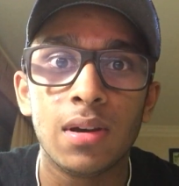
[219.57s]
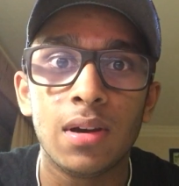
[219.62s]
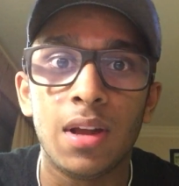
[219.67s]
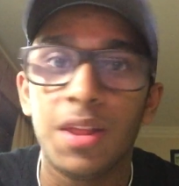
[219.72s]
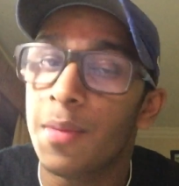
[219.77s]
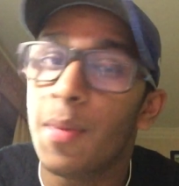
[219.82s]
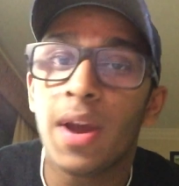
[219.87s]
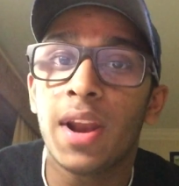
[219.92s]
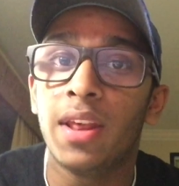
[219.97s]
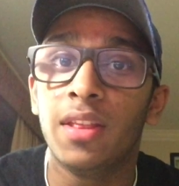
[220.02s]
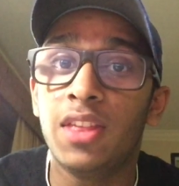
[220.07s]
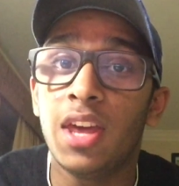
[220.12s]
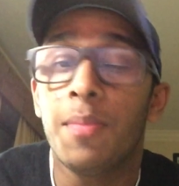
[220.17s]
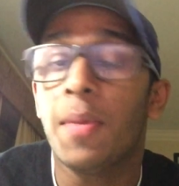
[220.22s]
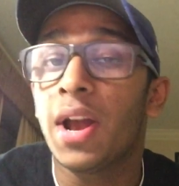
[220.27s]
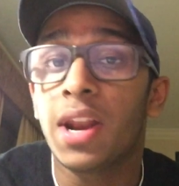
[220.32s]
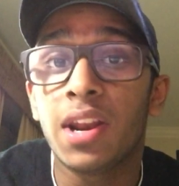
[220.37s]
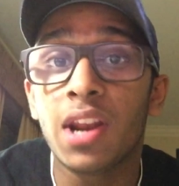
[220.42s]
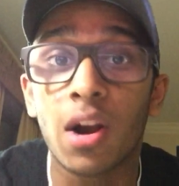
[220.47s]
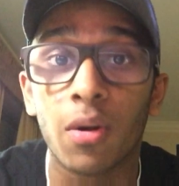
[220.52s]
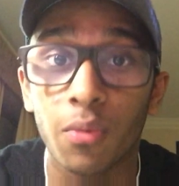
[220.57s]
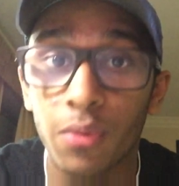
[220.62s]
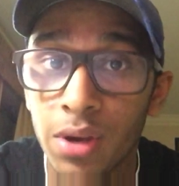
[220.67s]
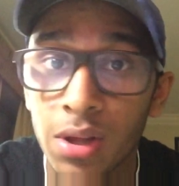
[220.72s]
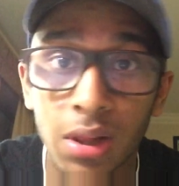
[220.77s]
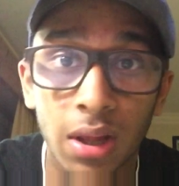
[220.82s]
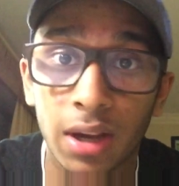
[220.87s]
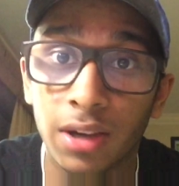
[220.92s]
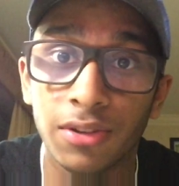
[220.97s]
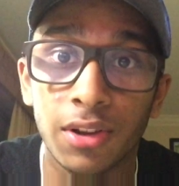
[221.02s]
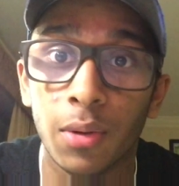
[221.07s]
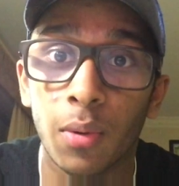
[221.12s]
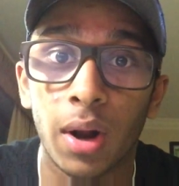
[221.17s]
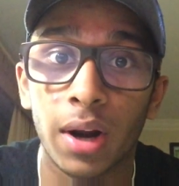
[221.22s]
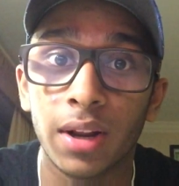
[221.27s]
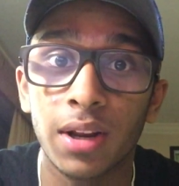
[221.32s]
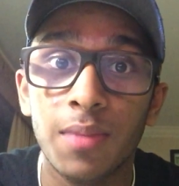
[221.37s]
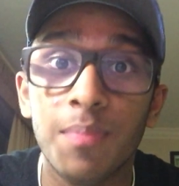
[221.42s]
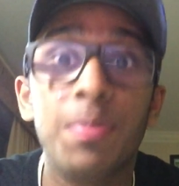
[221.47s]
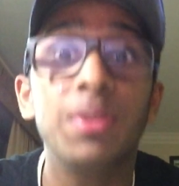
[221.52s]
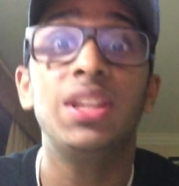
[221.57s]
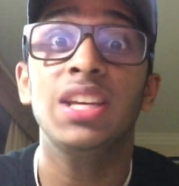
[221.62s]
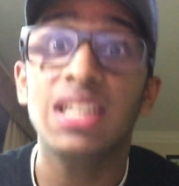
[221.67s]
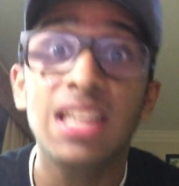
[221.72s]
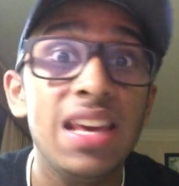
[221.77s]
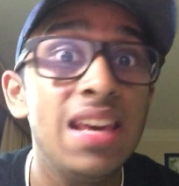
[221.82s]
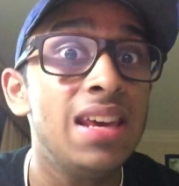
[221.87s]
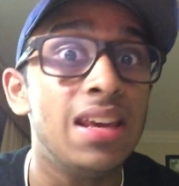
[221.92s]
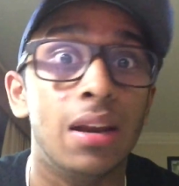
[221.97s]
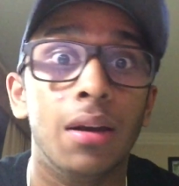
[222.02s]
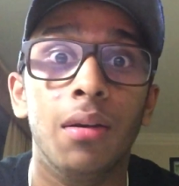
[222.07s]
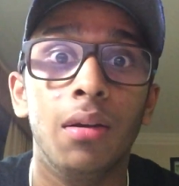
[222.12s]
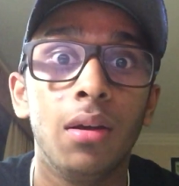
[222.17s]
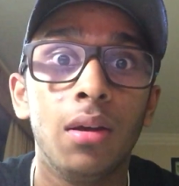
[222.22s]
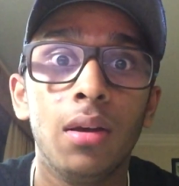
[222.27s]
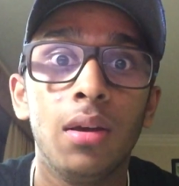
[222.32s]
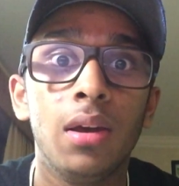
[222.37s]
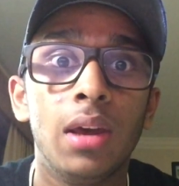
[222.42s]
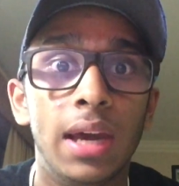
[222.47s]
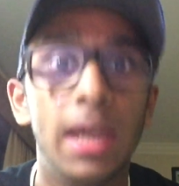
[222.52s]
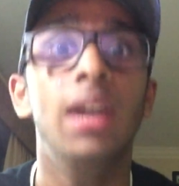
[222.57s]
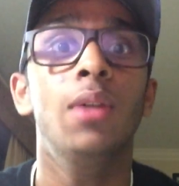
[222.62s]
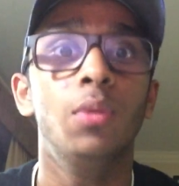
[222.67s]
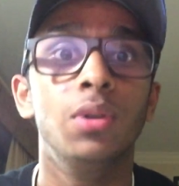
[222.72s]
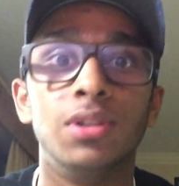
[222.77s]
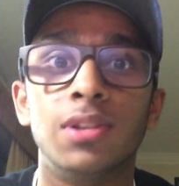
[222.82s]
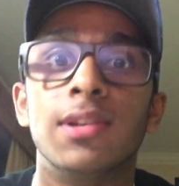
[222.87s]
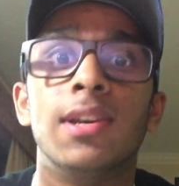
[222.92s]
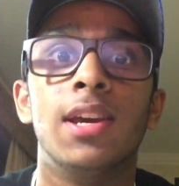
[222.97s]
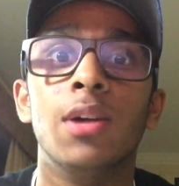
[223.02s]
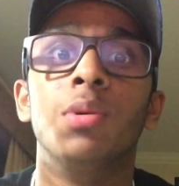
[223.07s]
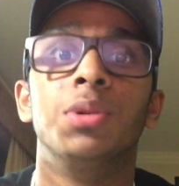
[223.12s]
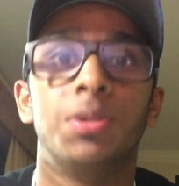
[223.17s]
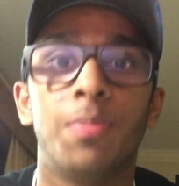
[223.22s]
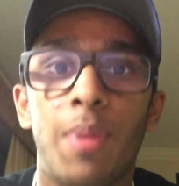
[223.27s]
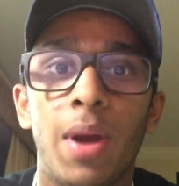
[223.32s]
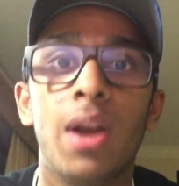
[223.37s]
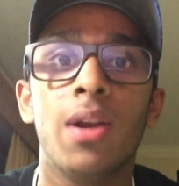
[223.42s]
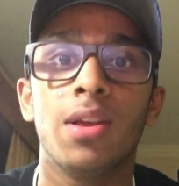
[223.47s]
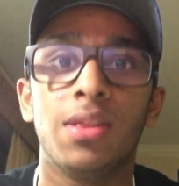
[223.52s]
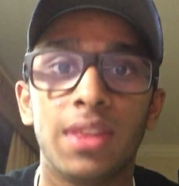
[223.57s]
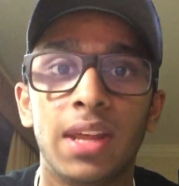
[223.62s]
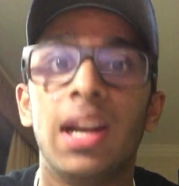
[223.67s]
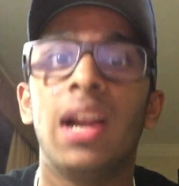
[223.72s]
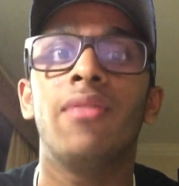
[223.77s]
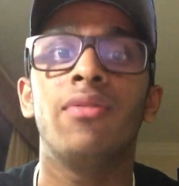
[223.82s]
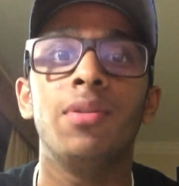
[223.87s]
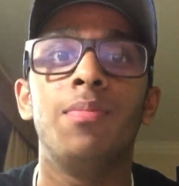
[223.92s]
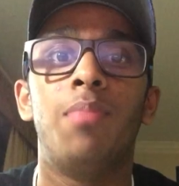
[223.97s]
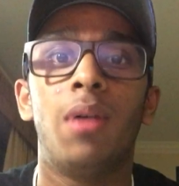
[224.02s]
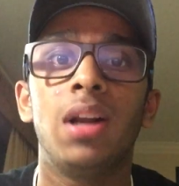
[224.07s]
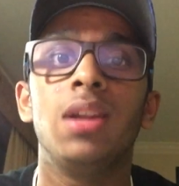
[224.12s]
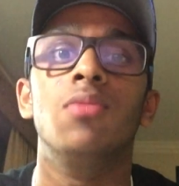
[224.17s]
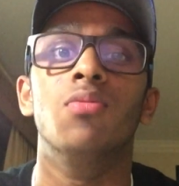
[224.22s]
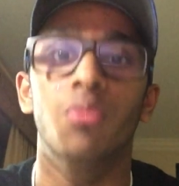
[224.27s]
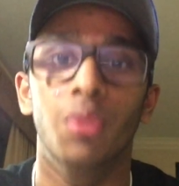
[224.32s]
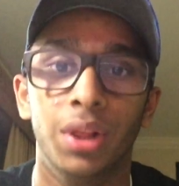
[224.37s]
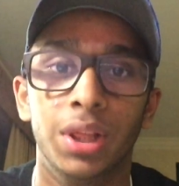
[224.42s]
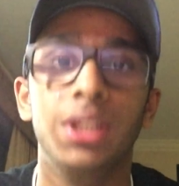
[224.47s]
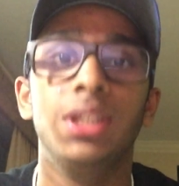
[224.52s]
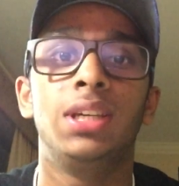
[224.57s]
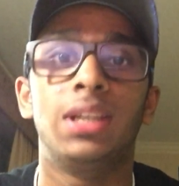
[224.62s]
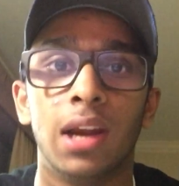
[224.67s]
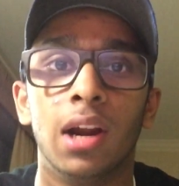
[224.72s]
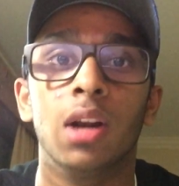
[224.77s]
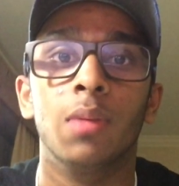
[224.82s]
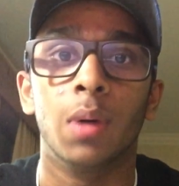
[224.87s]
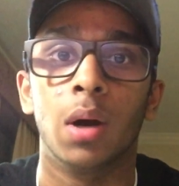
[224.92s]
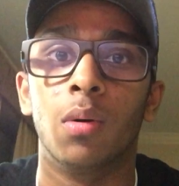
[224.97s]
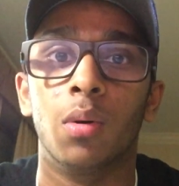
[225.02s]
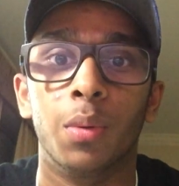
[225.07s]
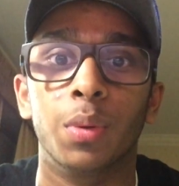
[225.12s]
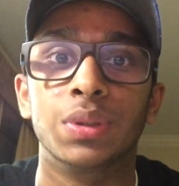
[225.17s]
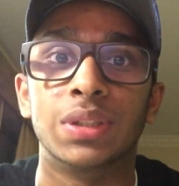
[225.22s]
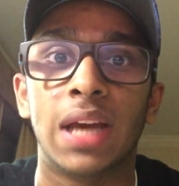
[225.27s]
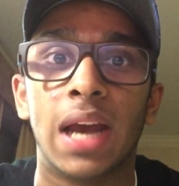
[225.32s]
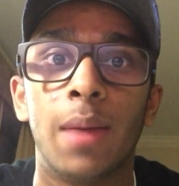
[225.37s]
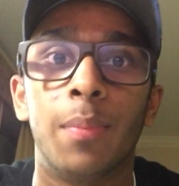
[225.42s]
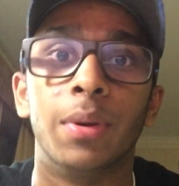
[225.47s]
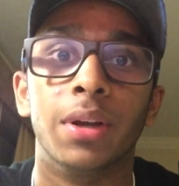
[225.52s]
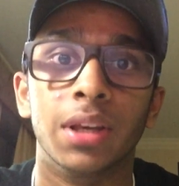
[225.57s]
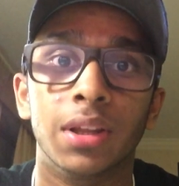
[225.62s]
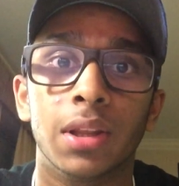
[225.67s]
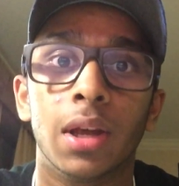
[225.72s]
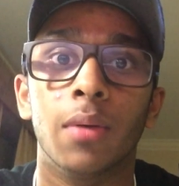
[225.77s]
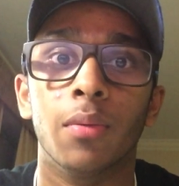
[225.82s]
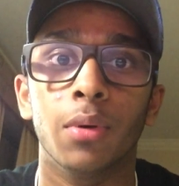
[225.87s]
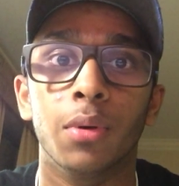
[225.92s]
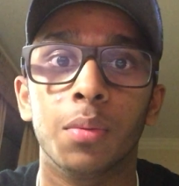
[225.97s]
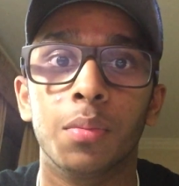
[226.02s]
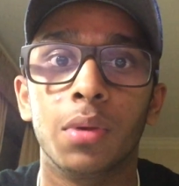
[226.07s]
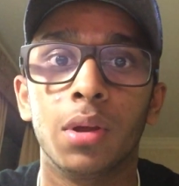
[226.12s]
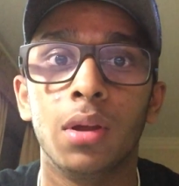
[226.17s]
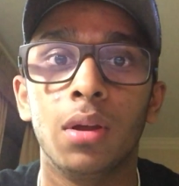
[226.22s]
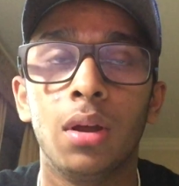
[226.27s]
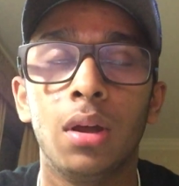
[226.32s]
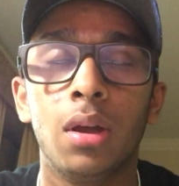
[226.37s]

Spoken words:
And they might have not realized they wanted it, but they did. And it was apparent that everybody really cared about what was happening in that room.